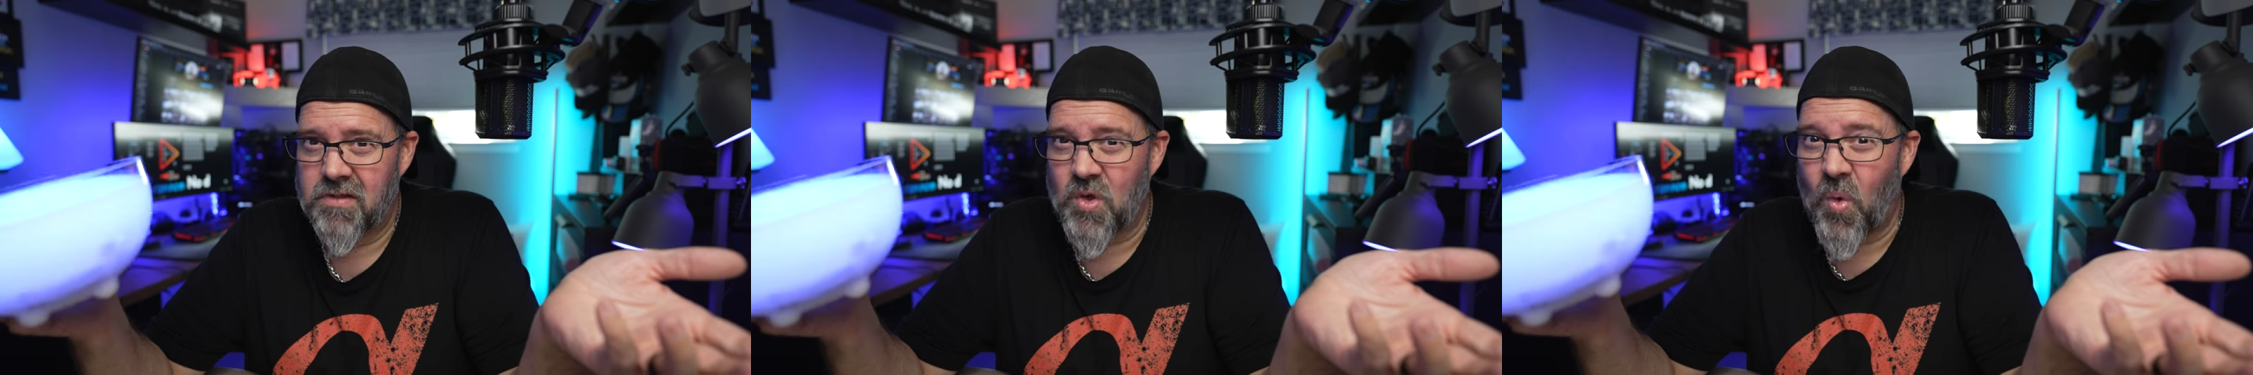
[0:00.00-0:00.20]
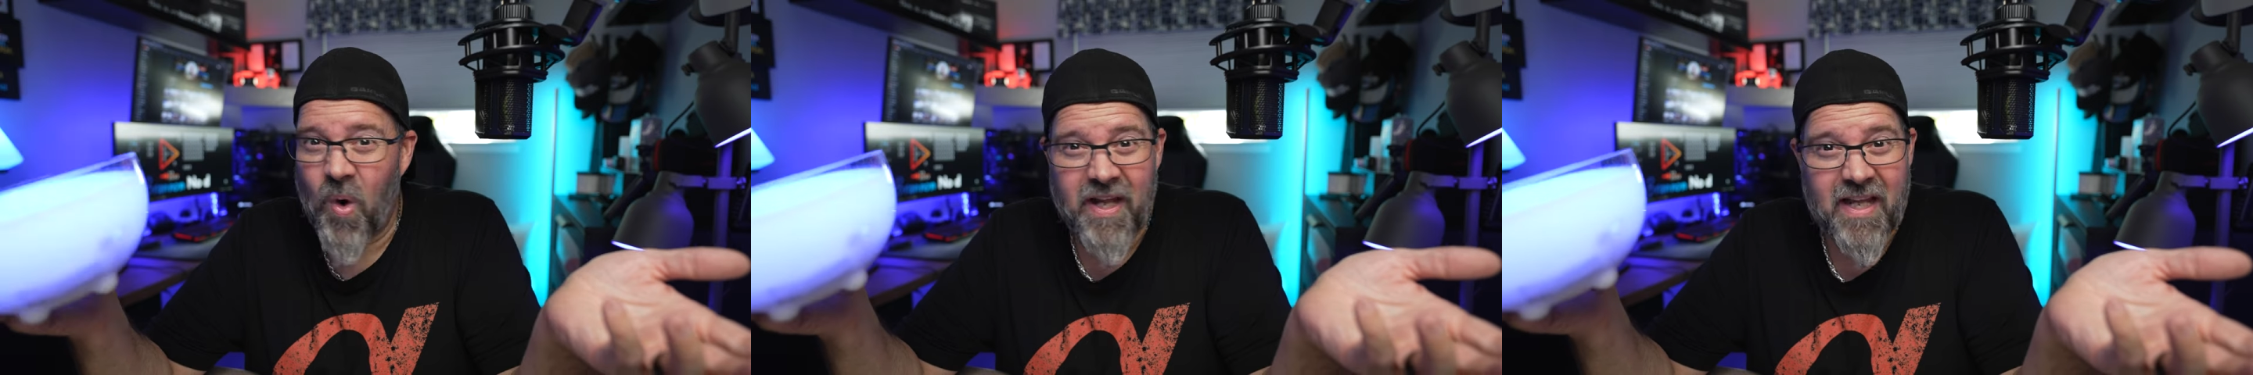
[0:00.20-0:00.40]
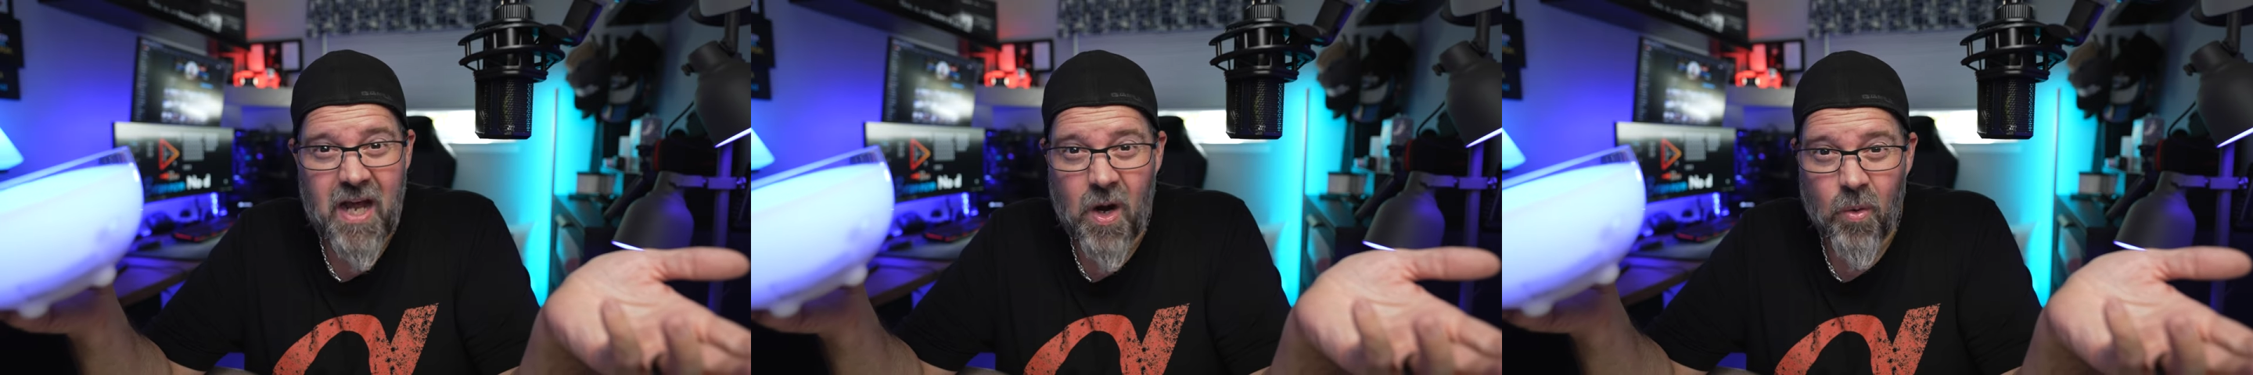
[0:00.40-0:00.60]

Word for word: twenty